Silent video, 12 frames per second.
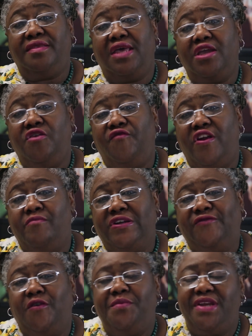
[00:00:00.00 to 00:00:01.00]
Thank you very
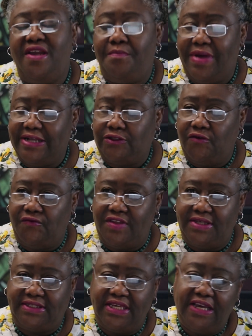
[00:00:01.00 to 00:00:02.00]
much for being a part of
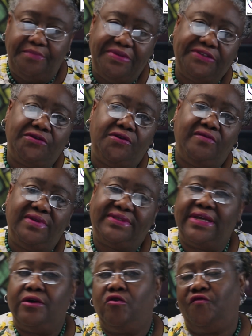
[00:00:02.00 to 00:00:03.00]
this episode of the
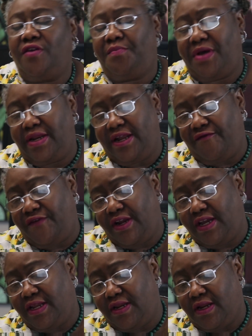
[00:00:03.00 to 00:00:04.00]
Sankofa
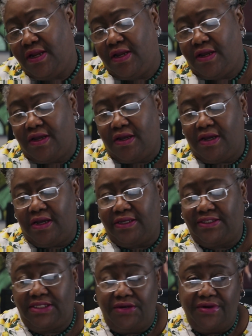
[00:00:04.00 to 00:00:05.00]
Pan-African
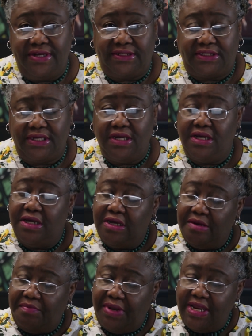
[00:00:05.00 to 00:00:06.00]
series.
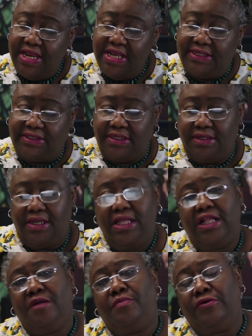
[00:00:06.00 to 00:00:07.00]
Please
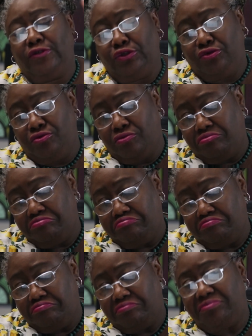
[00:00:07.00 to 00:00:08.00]
help us to
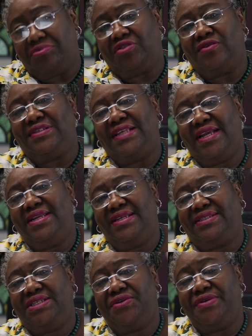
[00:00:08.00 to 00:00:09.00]
sustain
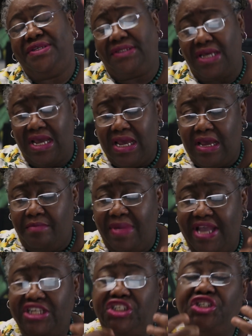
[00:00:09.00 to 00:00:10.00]
this series
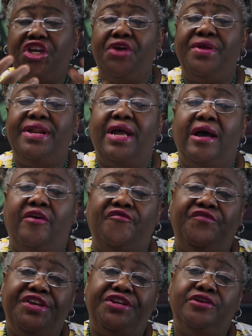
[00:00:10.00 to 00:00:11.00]
by sharing our
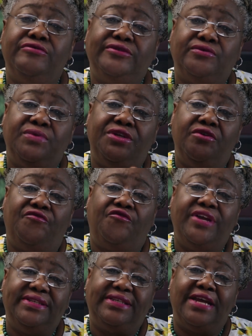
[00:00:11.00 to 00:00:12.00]
videos with your
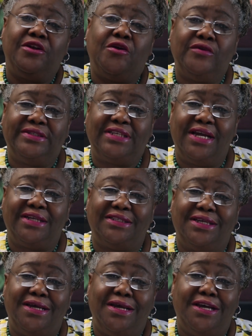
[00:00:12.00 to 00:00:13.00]
friends and
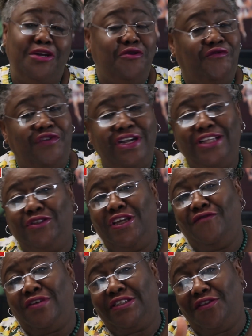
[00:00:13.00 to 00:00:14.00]
contacts. Don't forget to
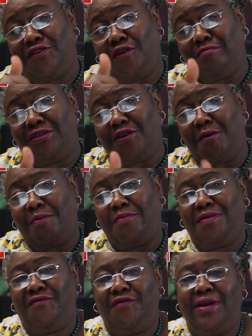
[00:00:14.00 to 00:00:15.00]
give us a thumbs up
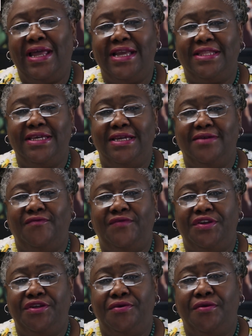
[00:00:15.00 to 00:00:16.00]
if you like the
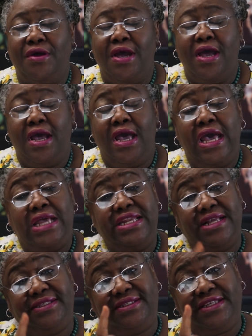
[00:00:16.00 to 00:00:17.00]
video. And
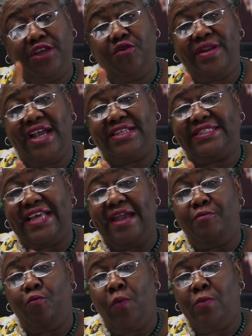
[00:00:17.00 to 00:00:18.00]
then see you next
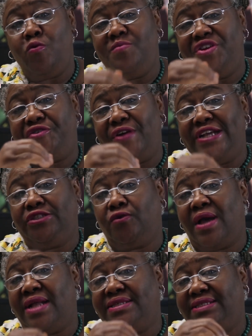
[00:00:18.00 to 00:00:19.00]
time when we'll be trying
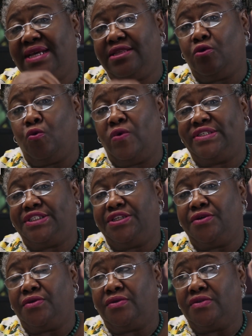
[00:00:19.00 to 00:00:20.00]
to answer the
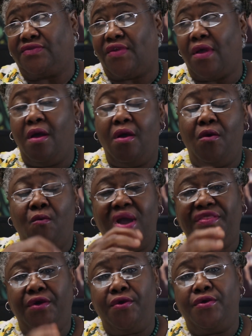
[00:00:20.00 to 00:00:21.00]
questions
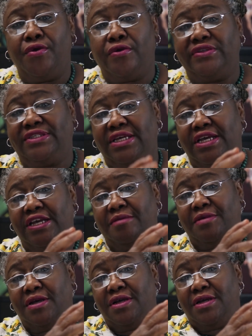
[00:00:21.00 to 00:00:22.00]
whether or not the
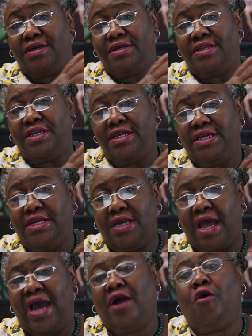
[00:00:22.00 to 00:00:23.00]

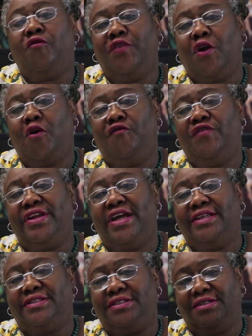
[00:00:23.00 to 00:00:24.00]
Ark of the
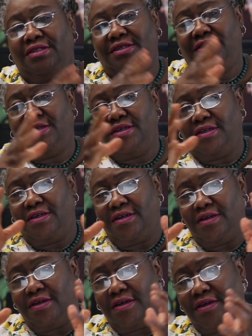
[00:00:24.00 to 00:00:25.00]
Covenant
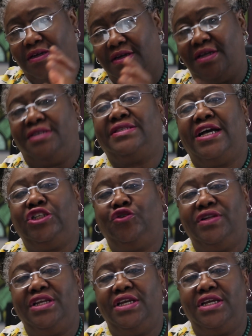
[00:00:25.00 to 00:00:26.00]
is
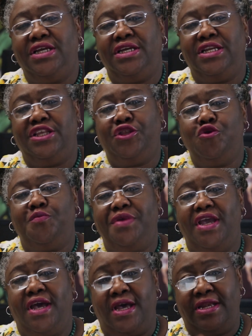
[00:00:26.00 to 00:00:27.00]
actually in
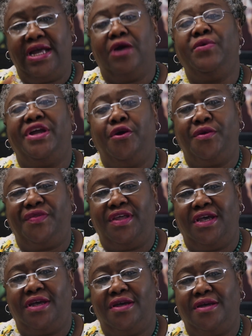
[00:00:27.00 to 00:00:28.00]
Ethiopia and how we got
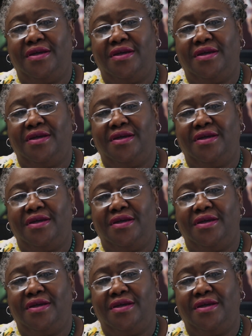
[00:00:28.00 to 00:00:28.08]
there.